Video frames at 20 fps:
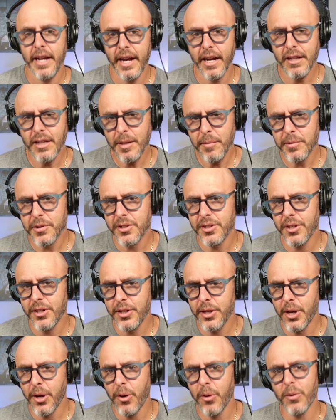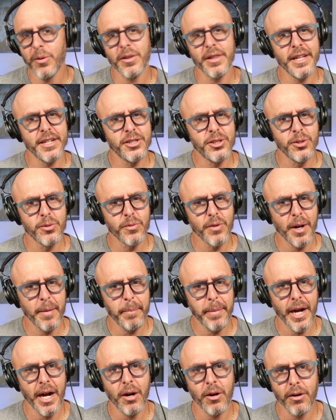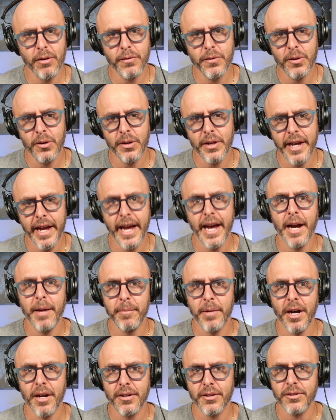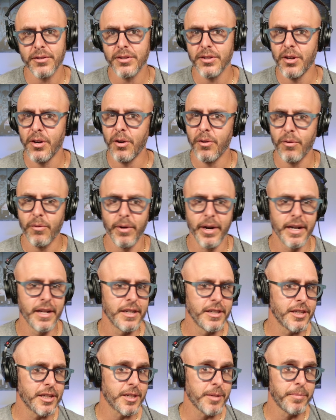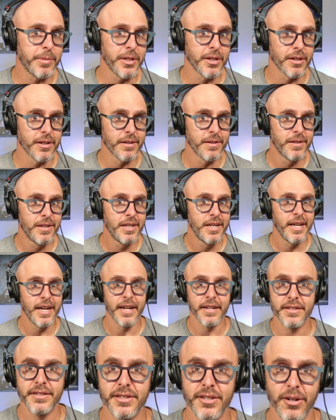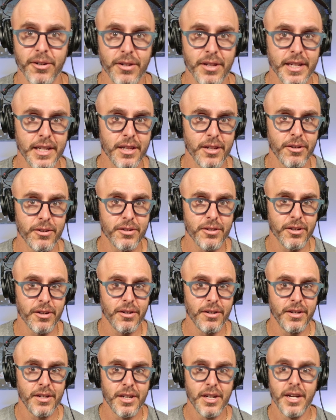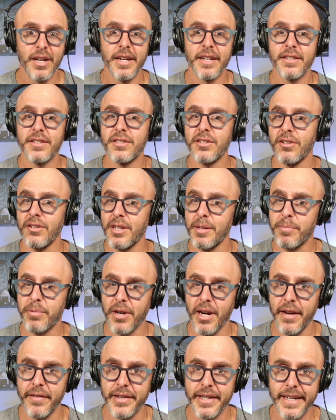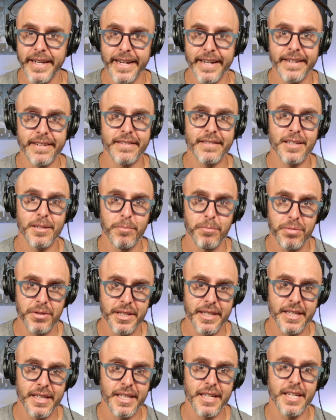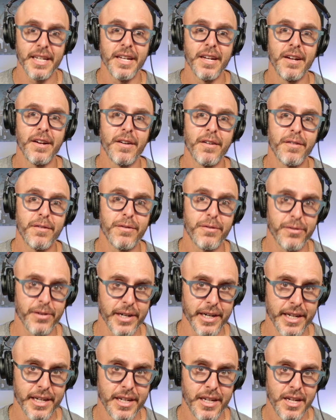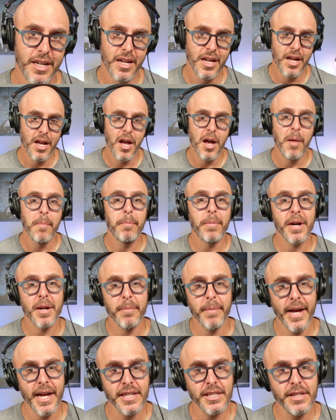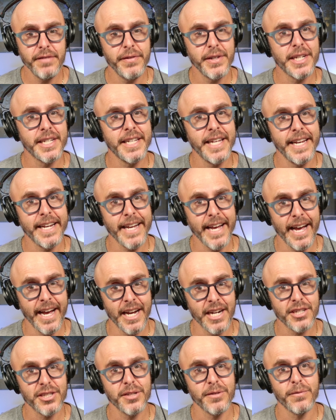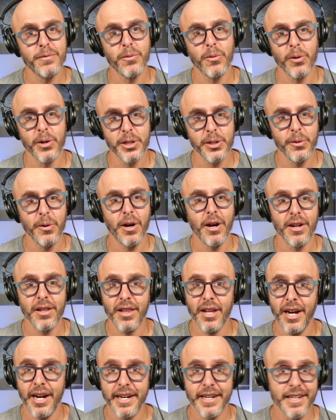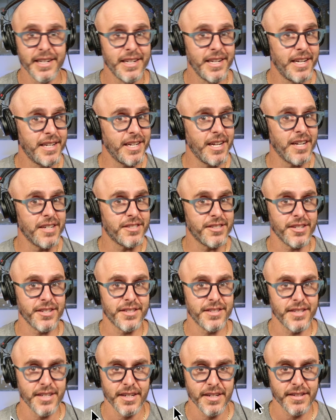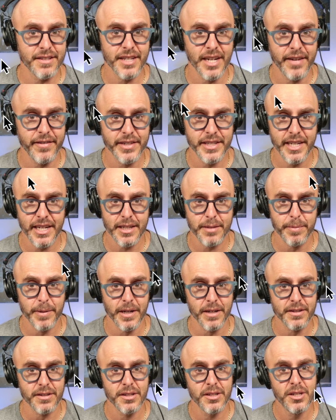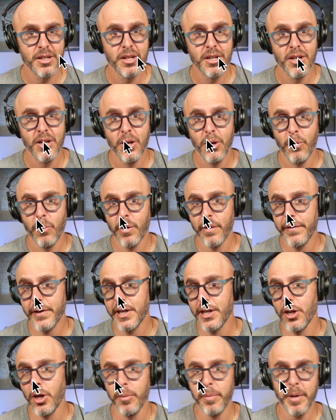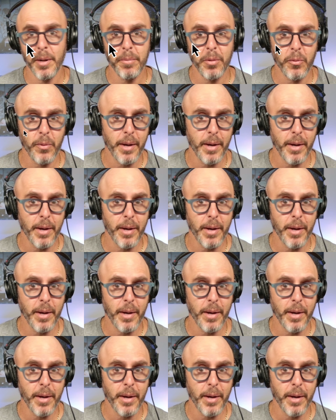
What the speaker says: LM Studio lets you run powerful AI models right on your computer. It's totally local, it's totally private, and it's completely free. But imagine if it could take action for you online and not just sit inside of a text box. What if it could open up a